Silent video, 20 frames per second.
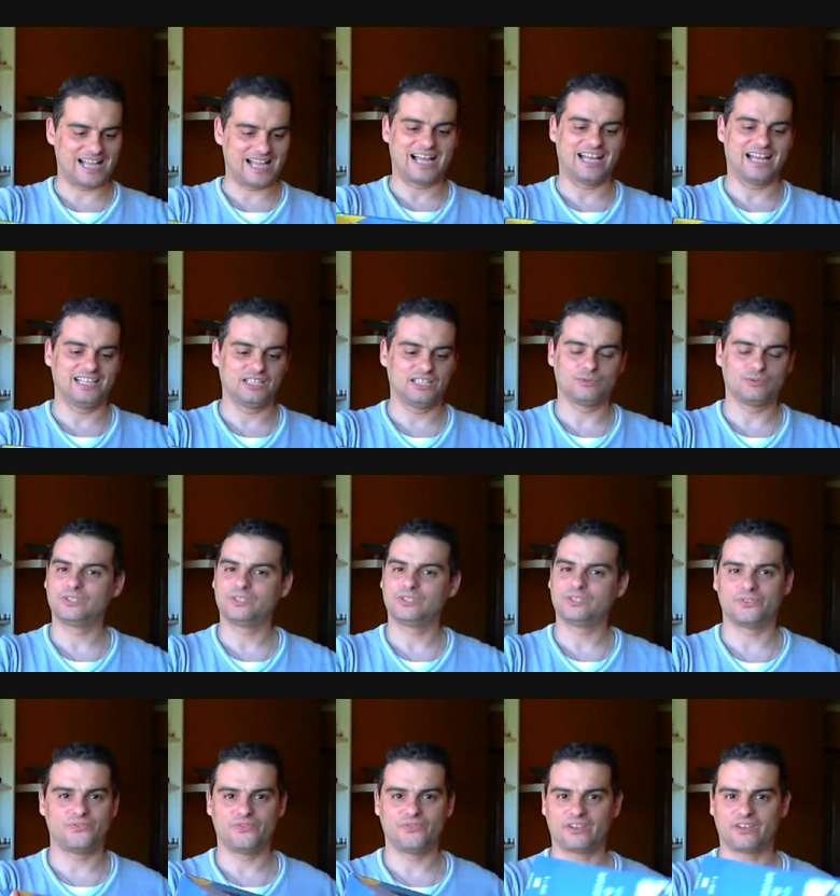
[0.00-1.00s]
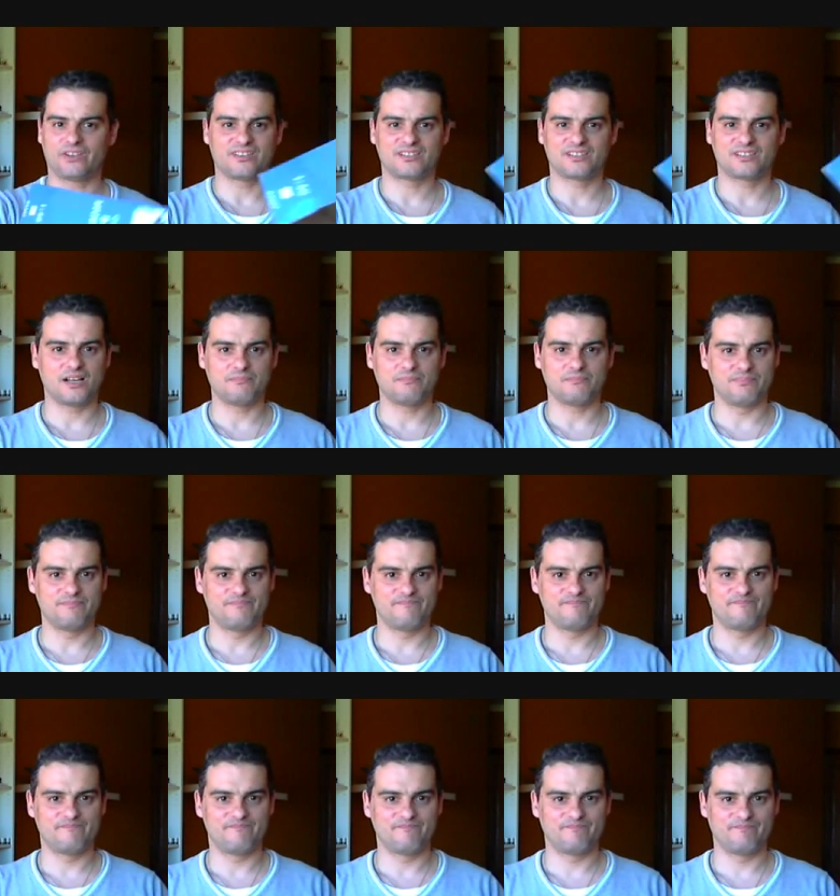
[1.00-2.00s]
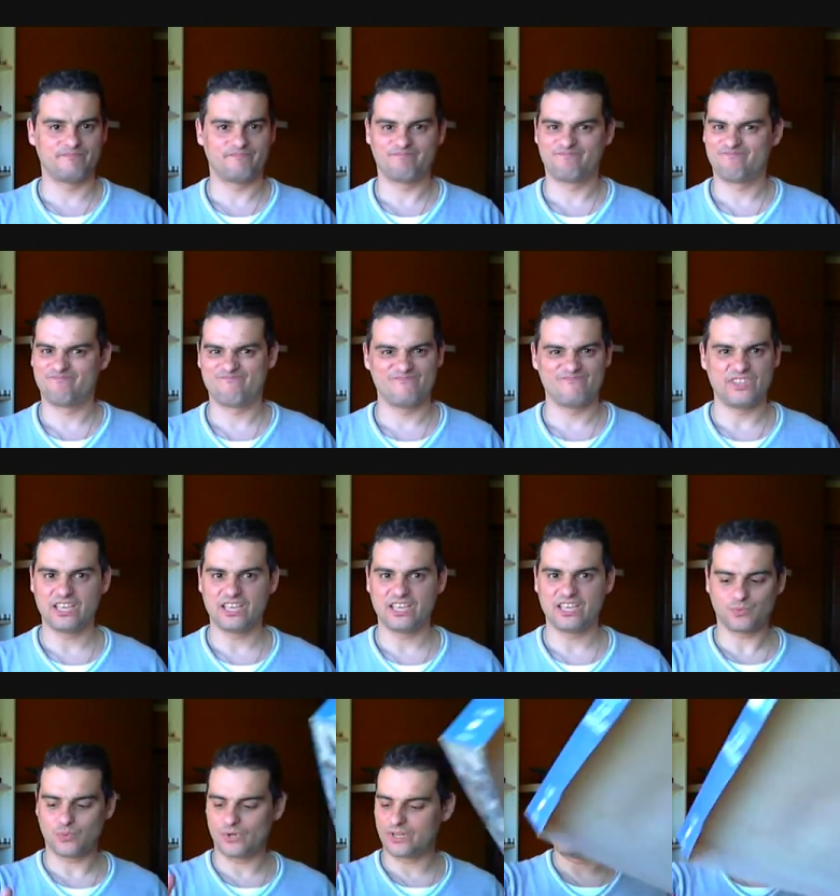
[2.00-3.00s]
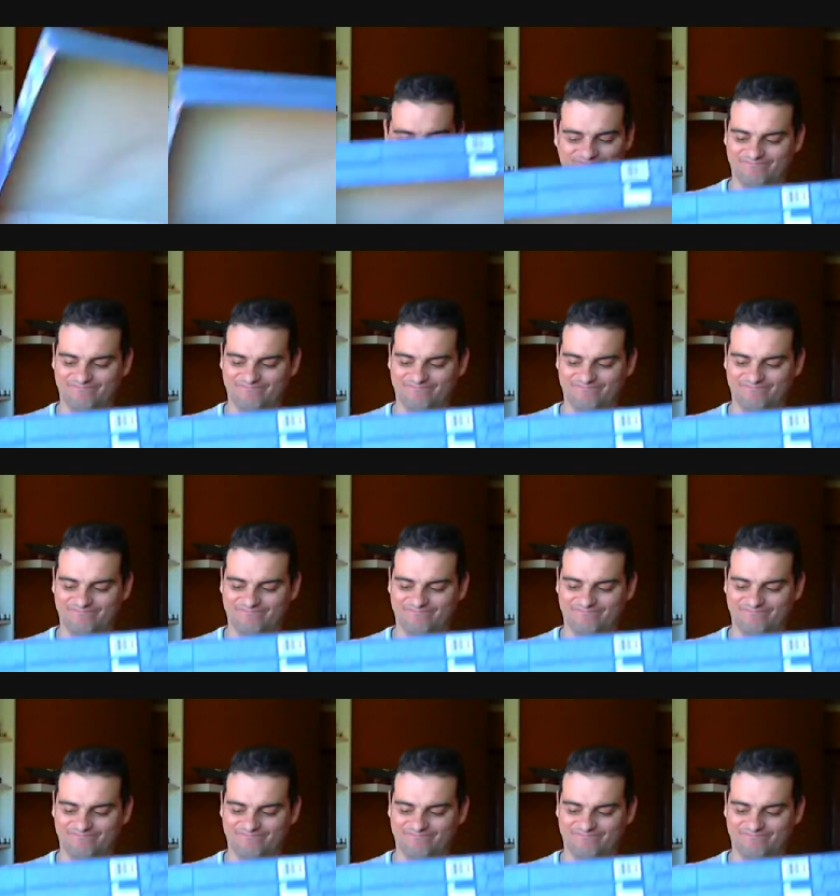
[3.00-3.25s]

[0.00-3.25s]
I don't want to fuck this up. This one,